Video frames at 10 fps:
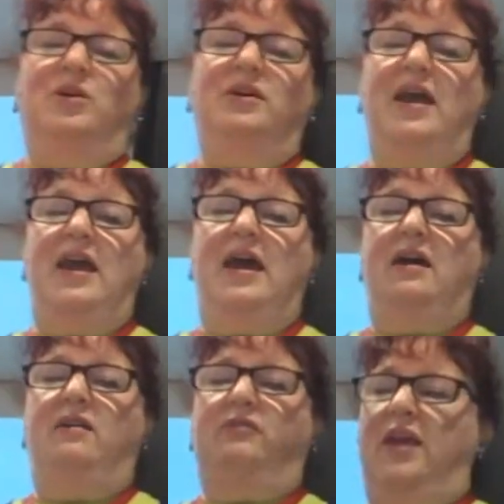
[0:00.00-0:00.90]
will
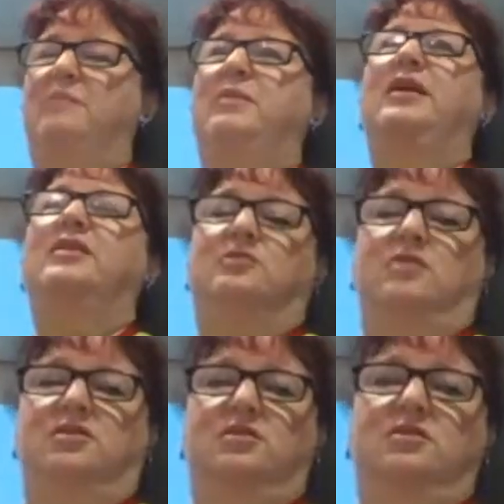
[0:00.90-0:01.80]
have campaign
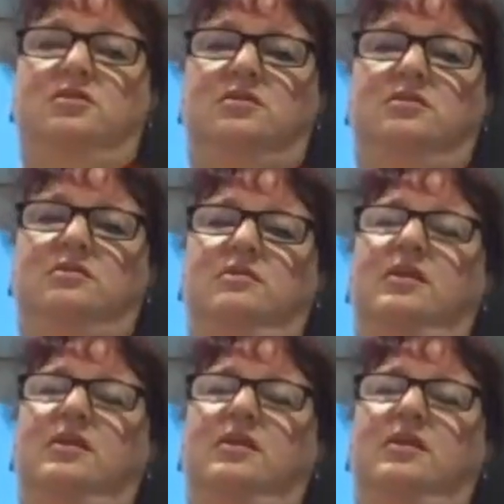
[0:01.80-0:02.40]
instructions,